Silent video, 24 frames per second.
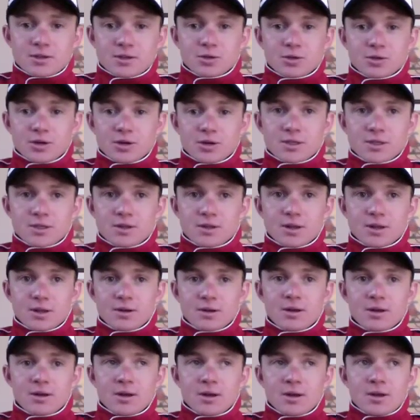George, and then
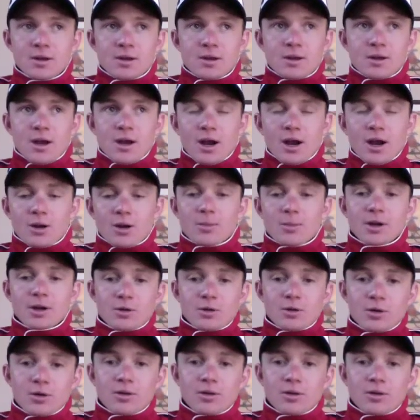Ironman Coeur